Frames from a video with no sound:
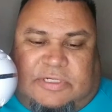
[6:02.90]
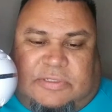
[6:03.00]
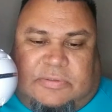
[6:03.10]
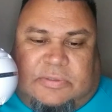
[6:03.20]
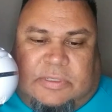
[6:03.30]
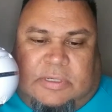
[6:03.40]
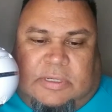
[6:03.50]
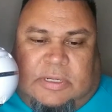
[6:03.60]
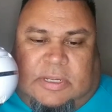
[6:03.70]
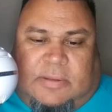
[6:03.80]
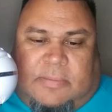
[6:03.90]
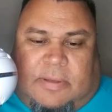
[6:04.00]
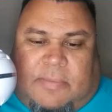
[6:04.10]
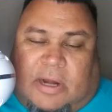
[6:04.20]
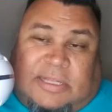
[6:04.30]
to.
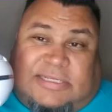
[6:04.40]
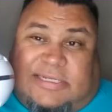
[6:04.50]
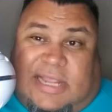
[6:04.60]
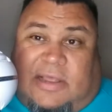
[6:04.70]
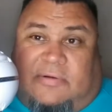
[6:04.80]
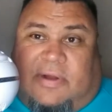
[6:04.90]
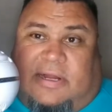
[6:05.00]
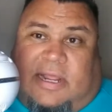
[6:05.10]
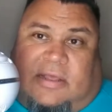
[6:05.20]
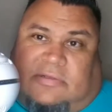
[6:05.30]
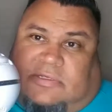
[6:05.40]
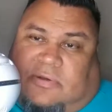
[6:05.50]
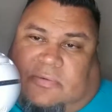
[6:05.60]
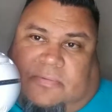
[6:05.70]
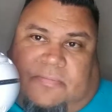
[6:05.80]
Market's down right now,
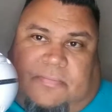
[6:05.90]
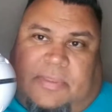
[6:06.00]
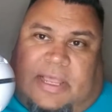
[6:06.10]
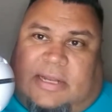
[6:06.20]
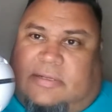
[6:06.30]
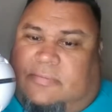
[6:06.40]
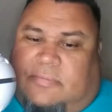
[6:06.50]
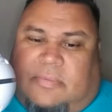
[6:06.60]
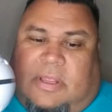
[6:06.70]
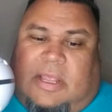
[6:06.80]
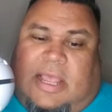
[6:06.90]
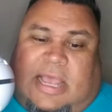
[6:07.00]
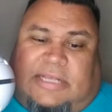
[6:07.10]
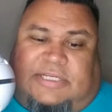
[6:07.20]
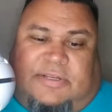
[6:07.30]
so you got
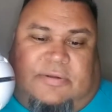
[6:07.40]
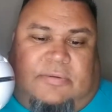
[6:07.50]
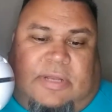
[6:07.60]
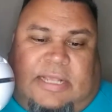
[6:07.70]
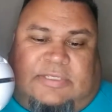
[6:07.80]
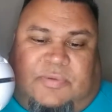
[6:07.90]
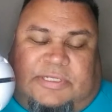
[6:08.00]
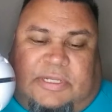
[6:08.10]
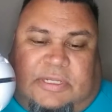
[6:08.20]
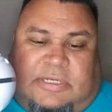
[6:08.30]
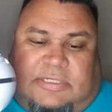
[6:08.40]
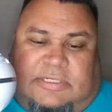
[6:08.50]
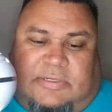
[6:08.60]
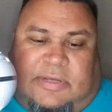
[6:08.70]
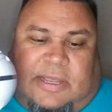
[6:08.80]
actually next week to look
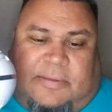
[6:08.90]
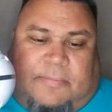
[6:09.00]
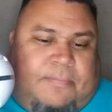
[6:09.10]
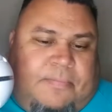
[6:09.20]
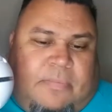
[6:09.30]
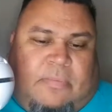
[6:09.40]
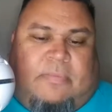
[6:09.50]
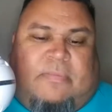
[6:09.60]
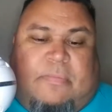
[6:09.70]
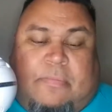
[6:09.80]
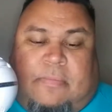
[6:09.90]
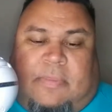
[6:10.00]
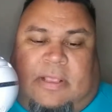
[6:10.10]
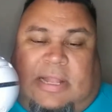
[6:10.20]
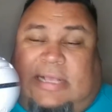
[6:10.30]
into. I
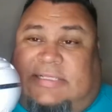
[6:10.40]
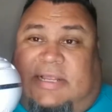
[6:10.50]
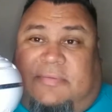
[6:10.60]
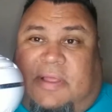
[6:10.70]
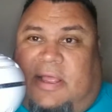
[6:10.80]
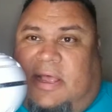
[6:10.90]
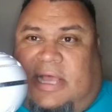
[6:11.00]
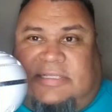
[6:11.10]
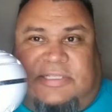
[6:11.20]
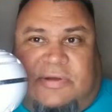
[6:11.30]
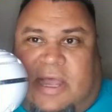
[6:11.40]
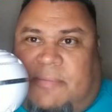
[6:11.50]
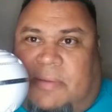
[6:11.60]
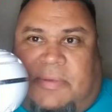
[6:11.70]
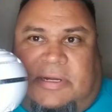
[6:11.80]
like I said, I still
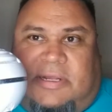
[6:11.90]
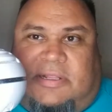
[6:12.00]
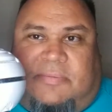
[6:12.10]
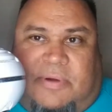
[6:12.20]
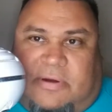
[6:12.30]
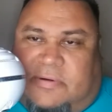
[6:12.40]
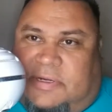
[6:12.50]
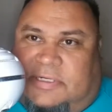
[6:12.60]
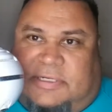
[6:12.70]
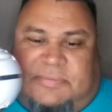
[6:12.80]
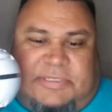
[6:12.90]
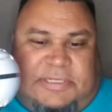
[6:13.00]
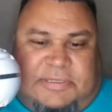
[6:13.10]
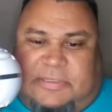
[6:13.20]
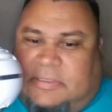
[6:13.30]
got my money on the brokerage. I'm
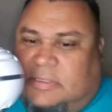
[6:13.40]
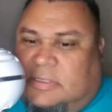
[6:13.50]
still